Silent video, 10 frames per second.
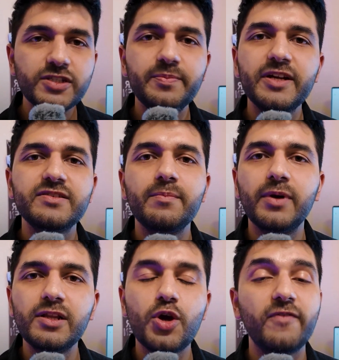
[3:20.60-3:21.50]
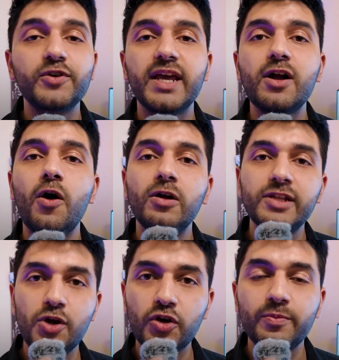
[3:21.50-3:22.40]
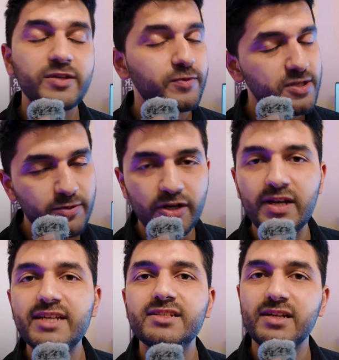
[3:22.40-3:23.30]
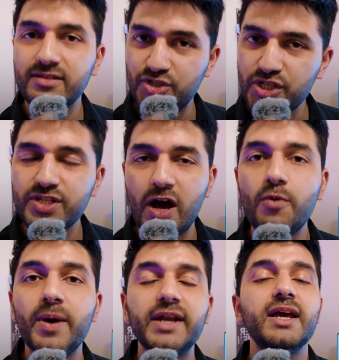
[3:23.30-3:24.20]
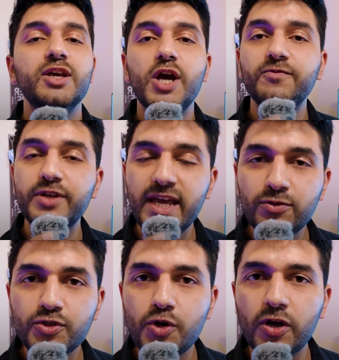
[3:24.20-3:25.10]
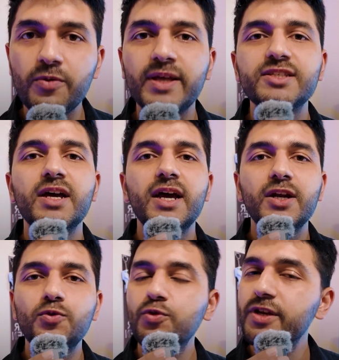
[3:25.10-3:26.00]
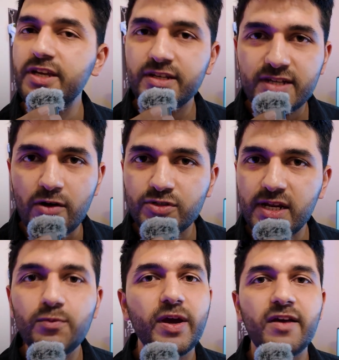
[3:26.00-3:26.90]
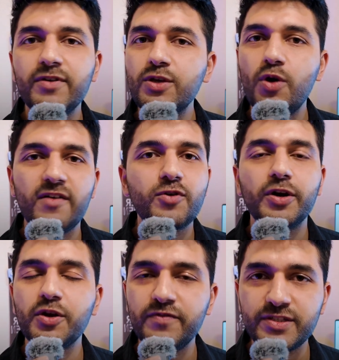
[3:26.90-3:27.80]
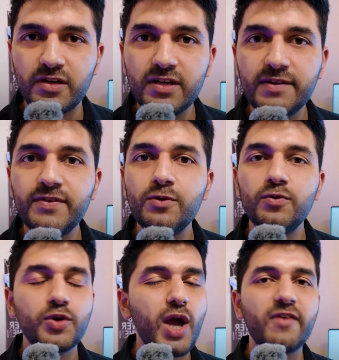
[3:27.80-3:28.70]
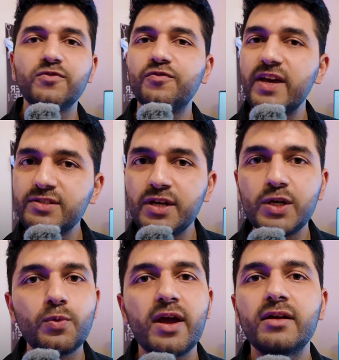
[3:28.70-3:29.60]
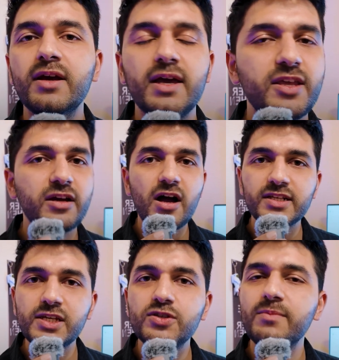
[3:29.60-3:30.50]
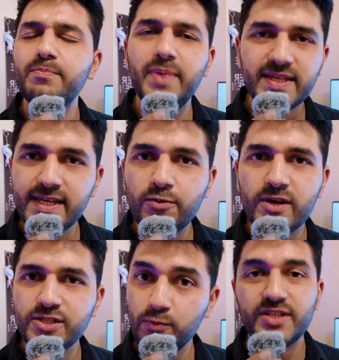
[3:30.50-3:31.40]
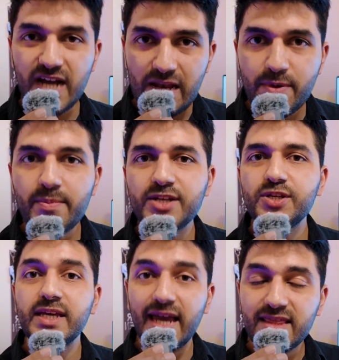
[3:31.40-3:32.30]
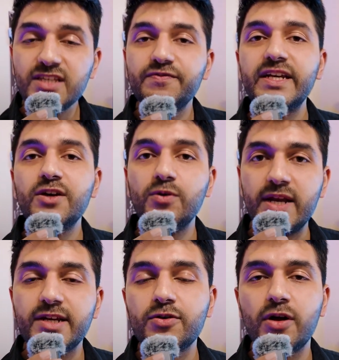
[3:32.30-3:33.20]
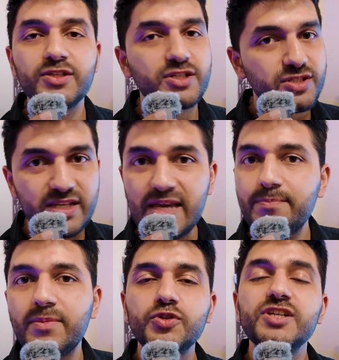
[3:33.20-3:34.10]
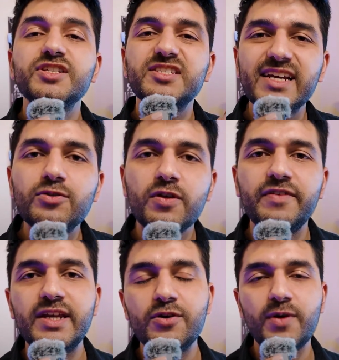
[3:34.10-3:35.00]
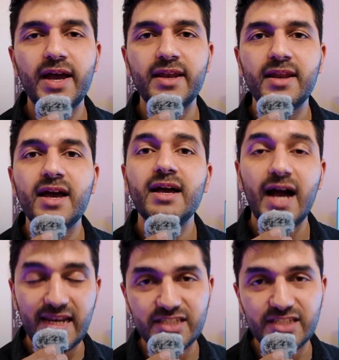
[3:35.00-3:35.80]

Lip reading: is pretty simple. You have to take all the documents, which I'm going to list just now, but you have to take those documents to the nearest consulate wherever you have got your visa interview. You have to face the interviewer. They're going to ask you some basic question, which I'll be mentioning in this video later on. Just stick to the video and I'll